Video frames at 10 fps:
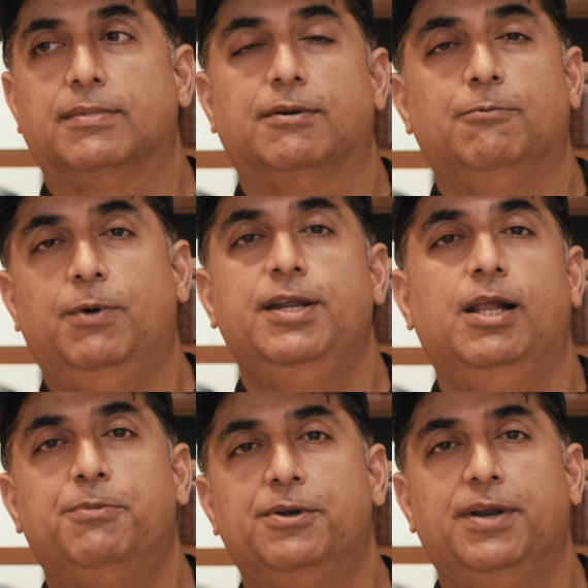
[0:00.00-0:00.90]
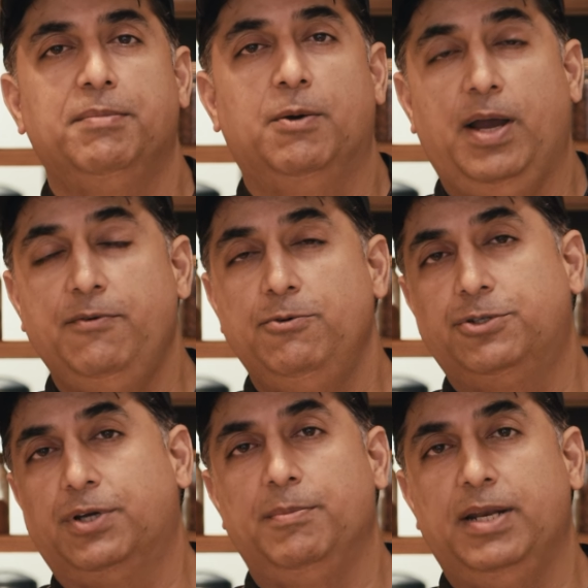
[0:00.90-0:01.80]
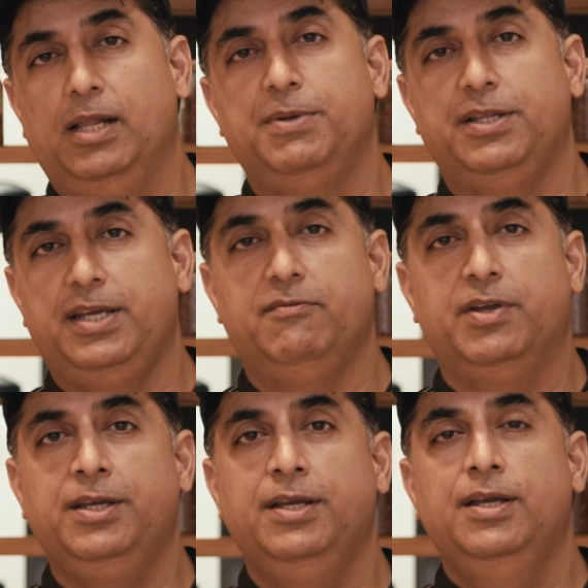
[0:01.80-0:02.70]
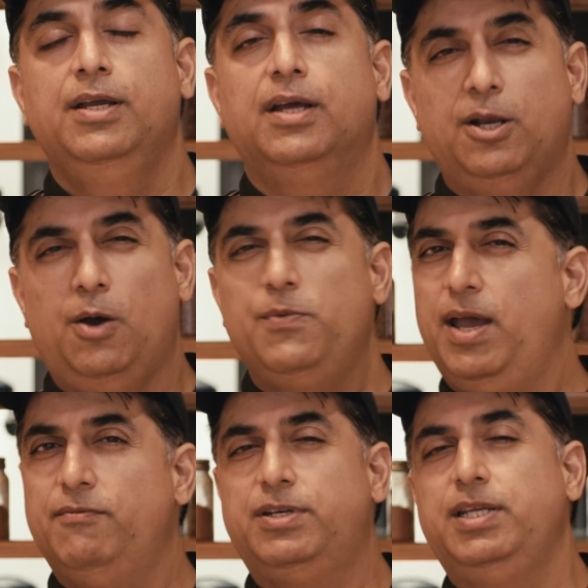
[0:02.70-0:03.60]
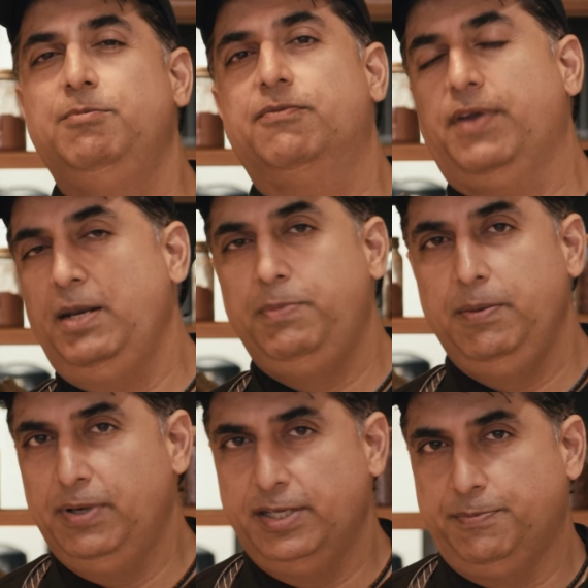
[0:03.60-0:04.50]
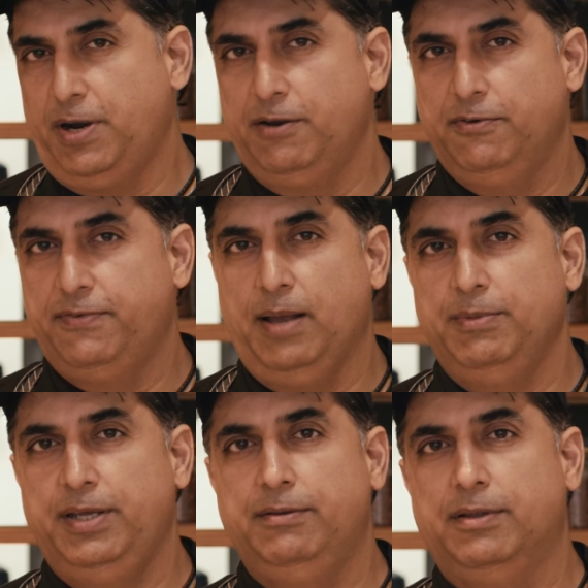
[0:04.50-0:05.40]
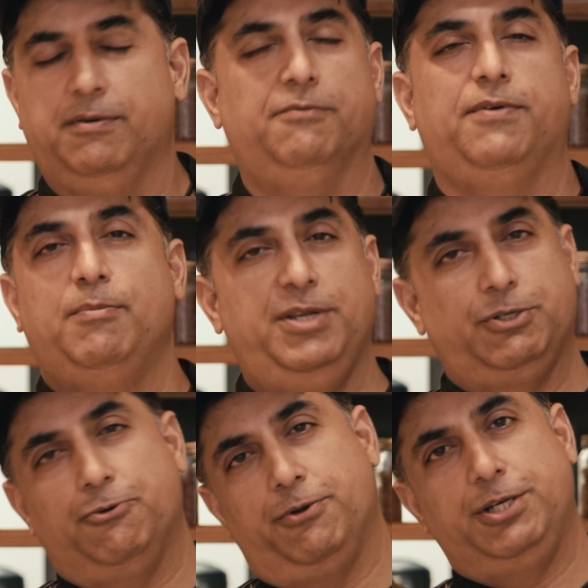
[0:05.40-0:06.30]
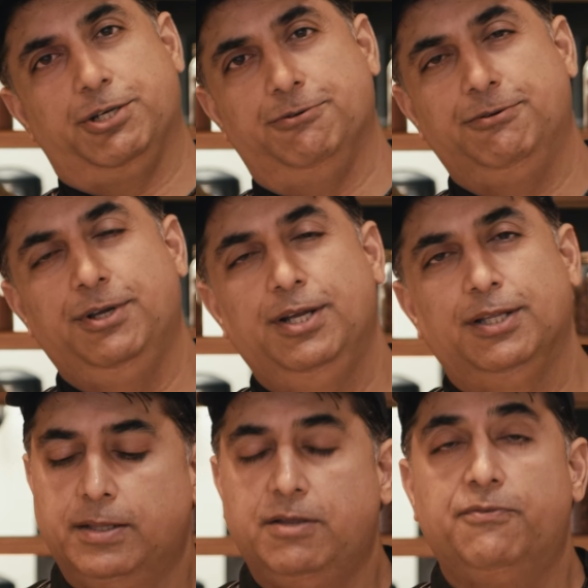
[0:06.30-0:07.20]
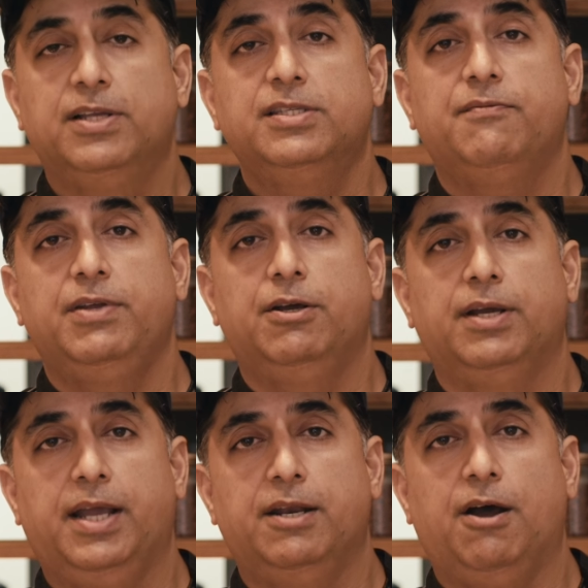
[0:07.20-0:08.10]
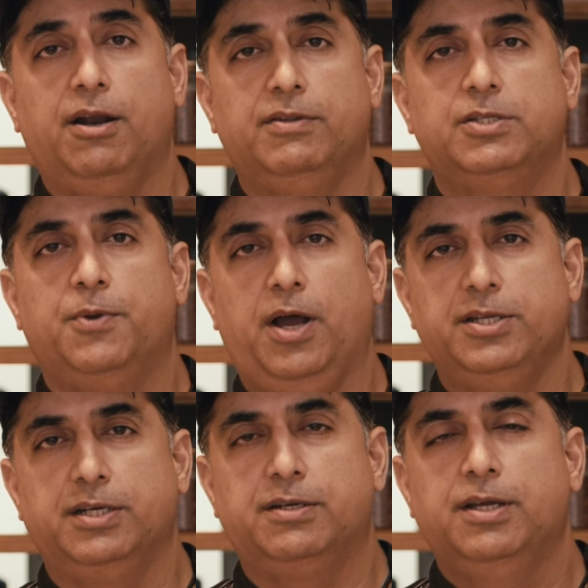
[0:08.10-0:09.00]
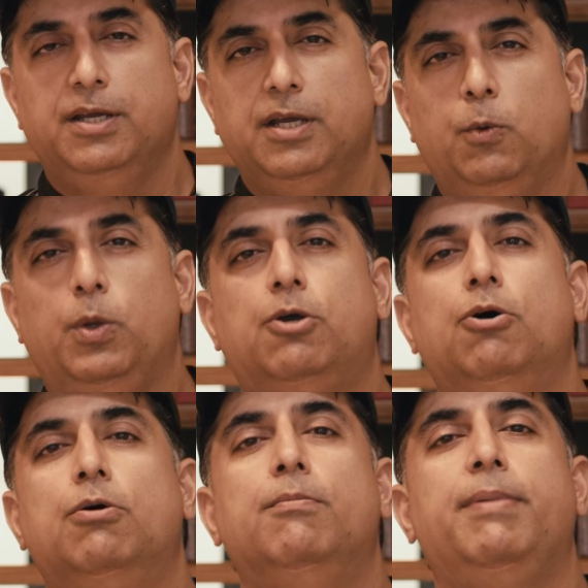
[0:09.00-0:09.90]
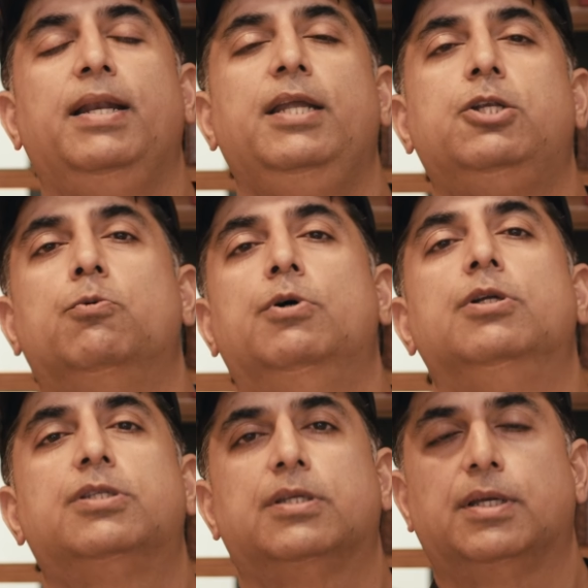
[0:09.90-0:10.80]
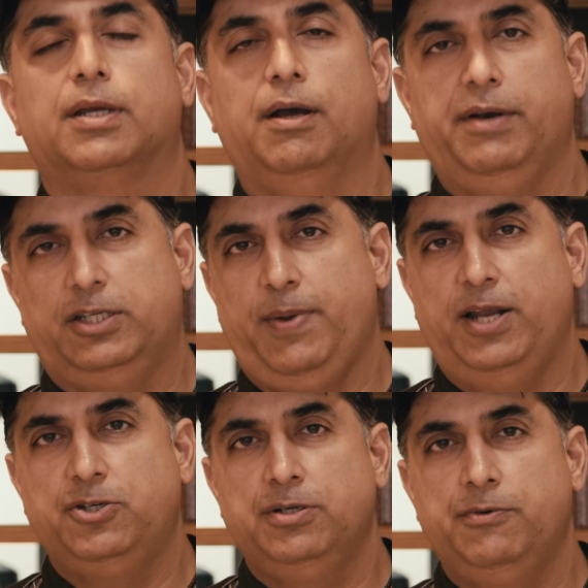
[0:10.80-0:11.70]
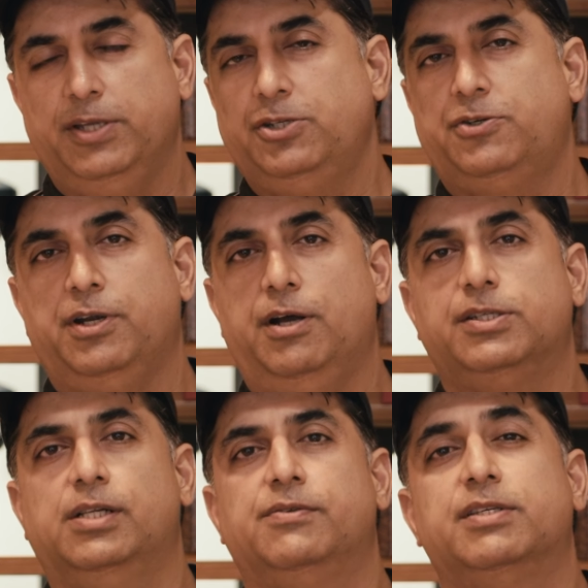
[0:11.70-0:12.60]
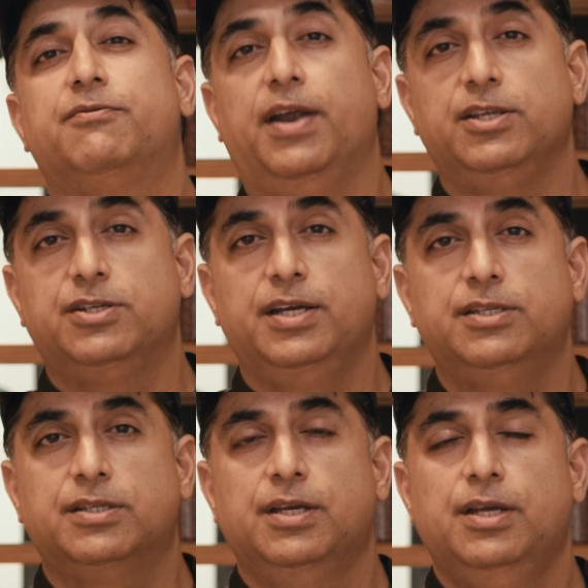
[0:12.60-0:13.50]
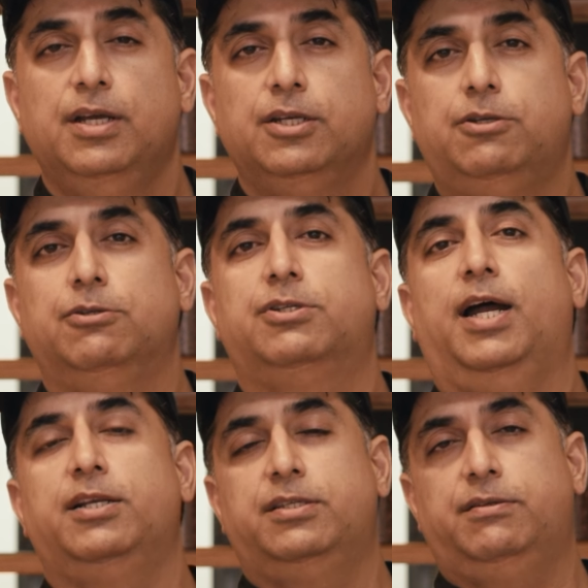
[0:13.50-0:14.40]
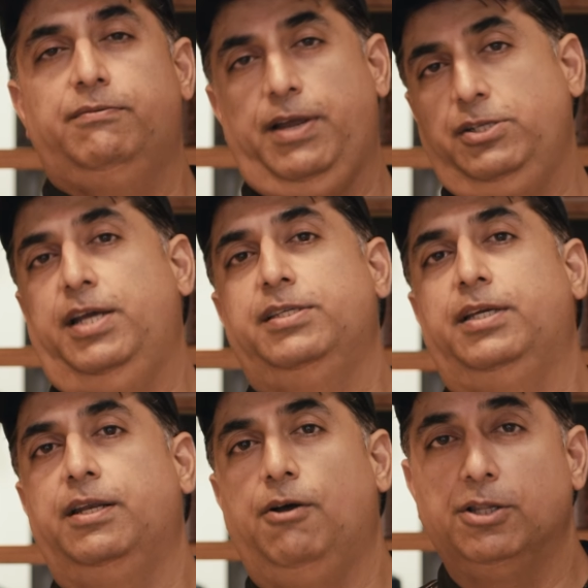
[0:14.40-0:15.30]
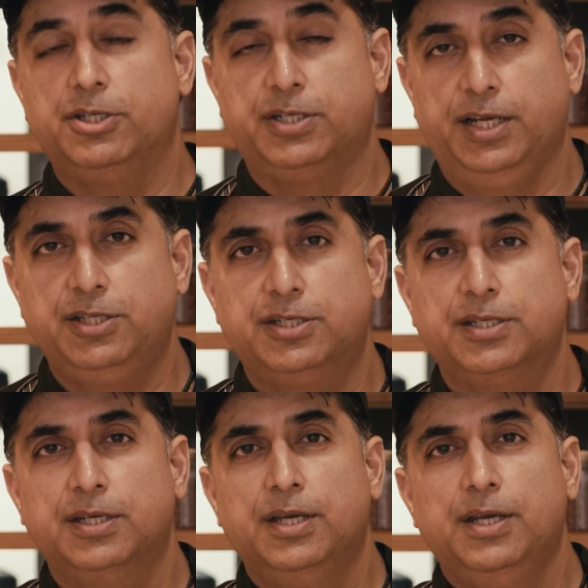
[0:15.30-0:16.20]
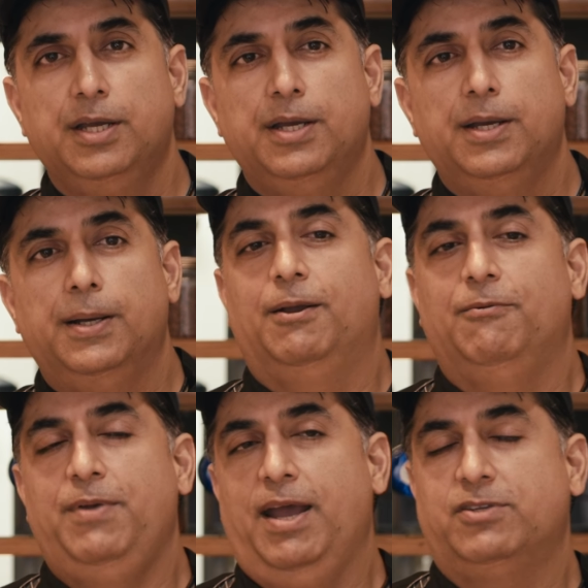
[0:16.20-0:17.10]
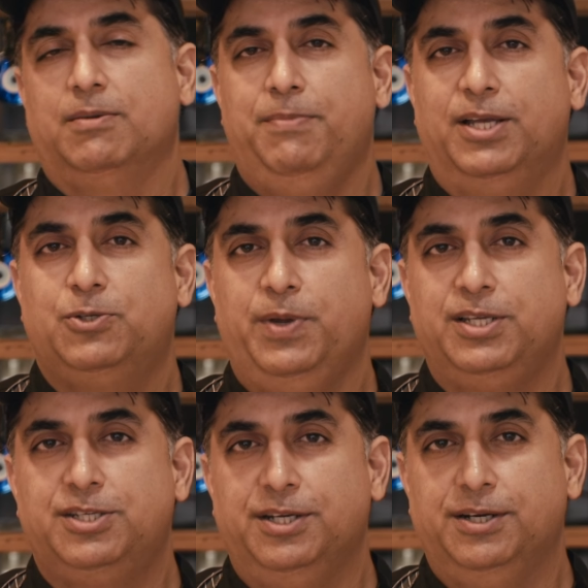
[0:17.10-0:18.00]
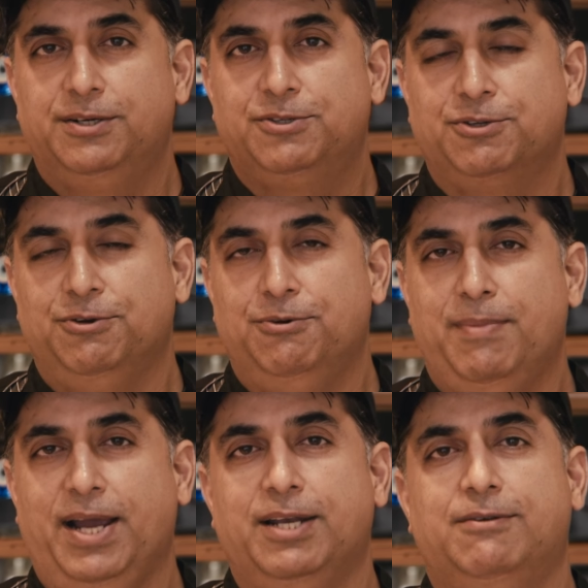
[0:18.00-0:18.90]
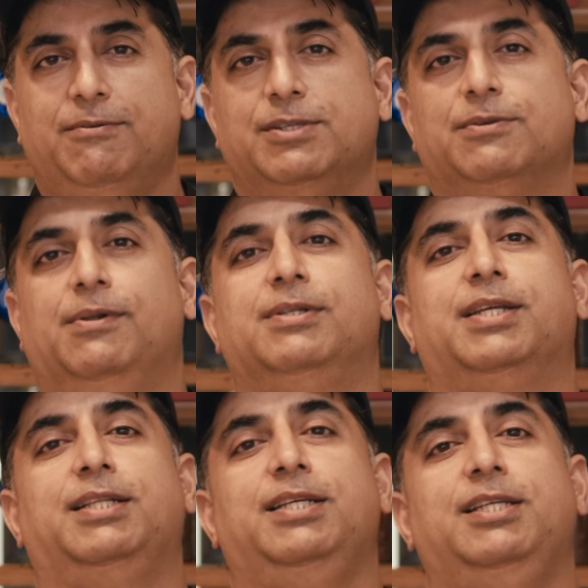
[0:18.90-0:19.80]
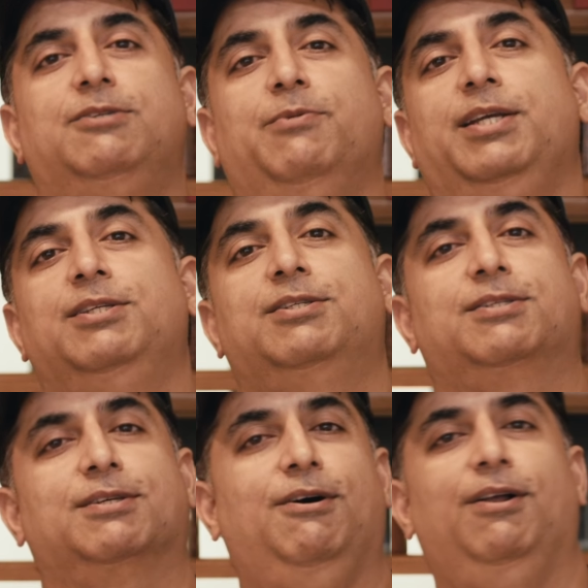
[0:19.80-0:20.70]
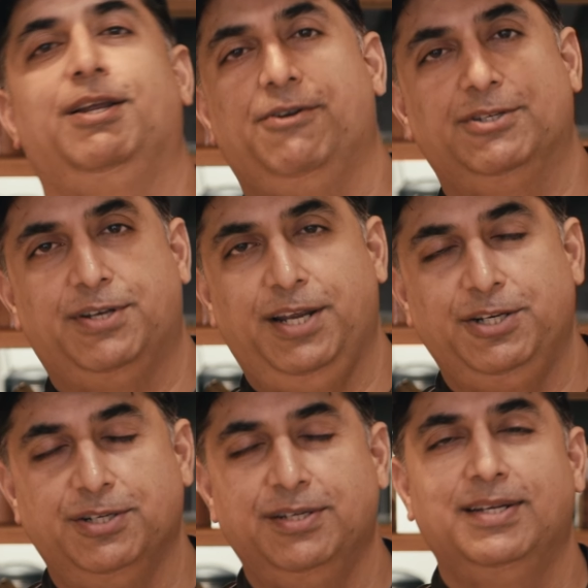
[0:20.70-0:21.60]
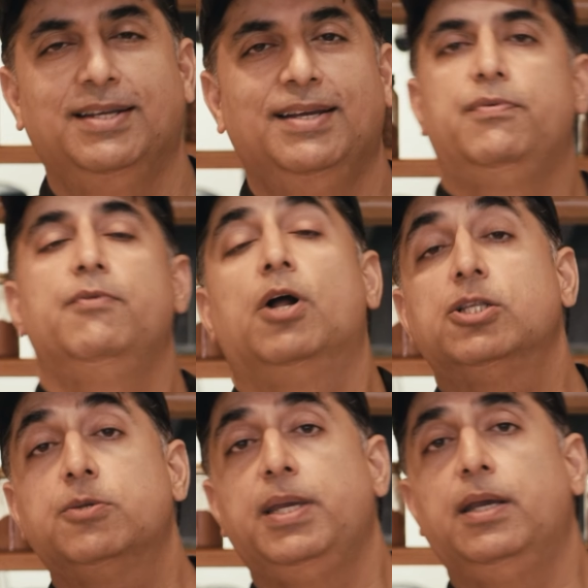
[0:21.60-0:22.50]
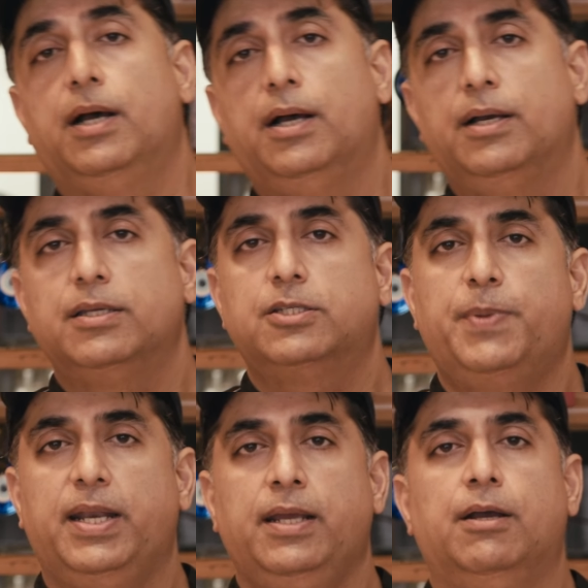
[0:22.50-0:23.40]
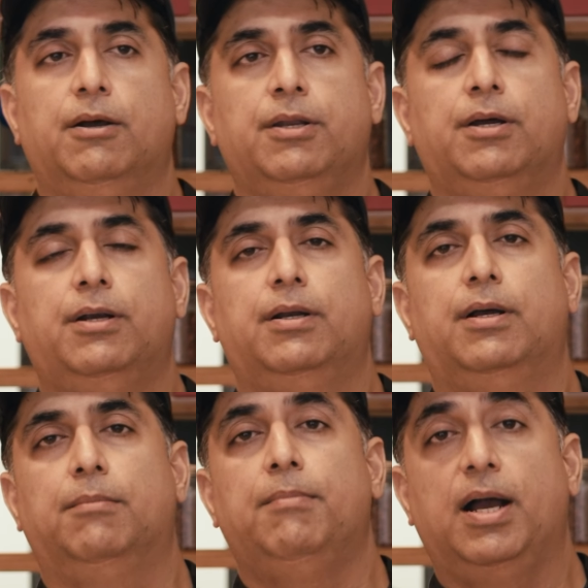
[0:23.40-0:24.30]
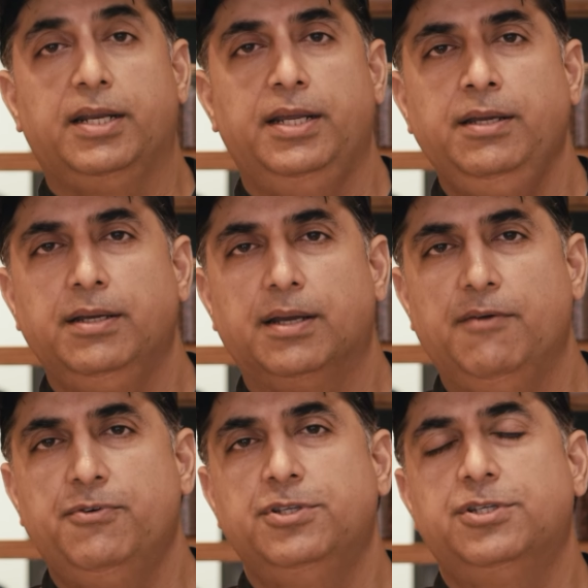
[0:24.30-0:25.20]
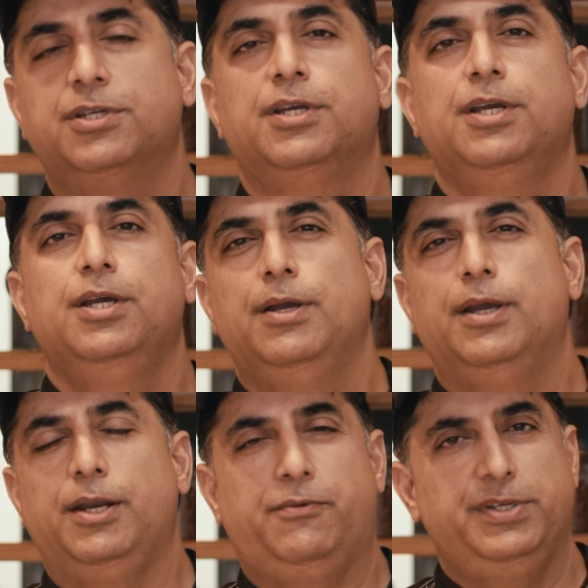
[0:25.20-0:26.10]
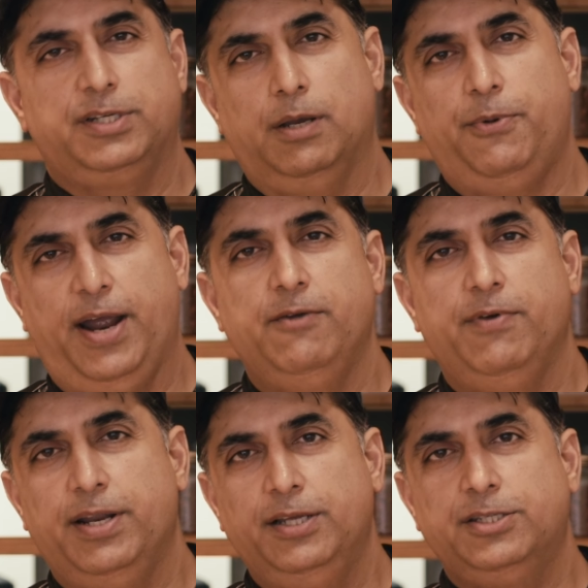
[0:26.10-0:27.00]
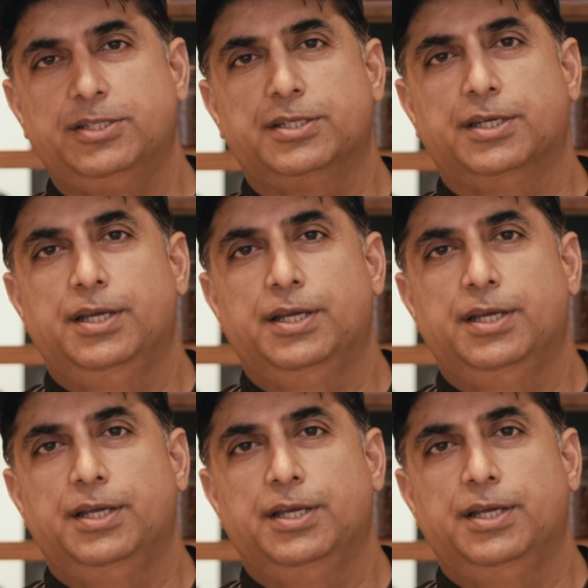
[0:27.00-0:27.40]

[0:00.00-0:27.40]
one helper, and my wife who used to come and help me in the evening. Now we have a team of 8 people as a part of a family. My family is growing too. The funds that we're going to get out of this project will go mainly towards our expansion, registering ourselves as a franchise to start franchising in all the states. We have some best wings here, so might as well take these wings all across the nation. We would also be spending on our marketing efforts, increasing our brand awareness,